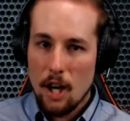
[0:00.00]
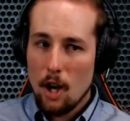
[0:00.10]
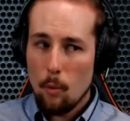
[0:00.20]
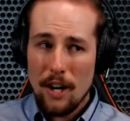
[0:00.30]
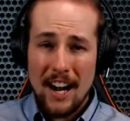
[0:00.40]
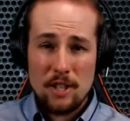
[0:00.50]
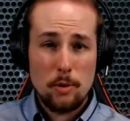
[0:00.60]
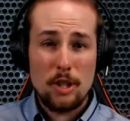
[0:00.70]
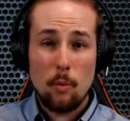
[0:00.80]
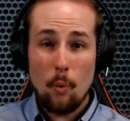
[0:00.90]
we're
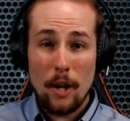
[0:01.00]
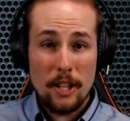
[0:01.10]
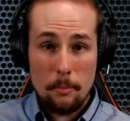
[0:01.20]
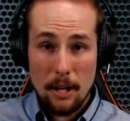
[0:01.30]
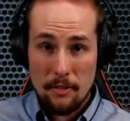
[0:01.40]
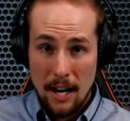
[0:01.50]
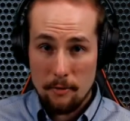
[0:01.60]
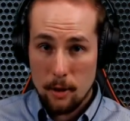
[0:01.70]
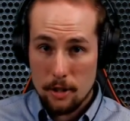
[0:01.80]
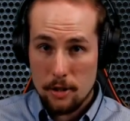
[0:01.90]
actually well above
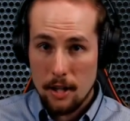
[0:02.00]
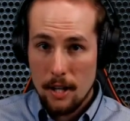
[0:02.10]
average.